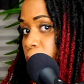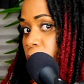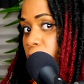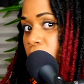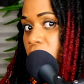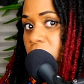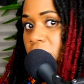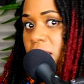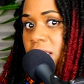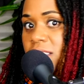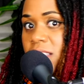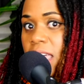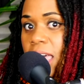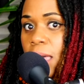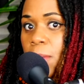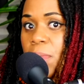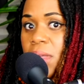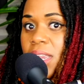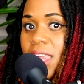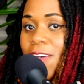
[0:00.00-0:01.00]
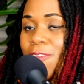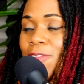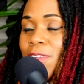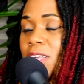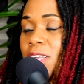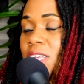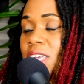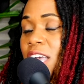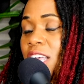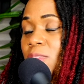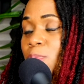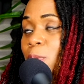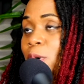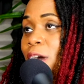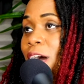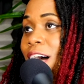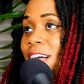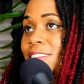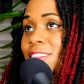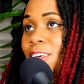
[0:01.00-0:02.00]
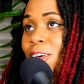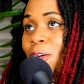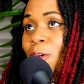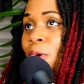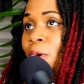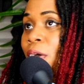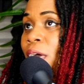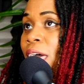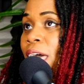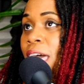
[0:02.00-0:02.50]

go on this thing. But definitely Chase Picasso.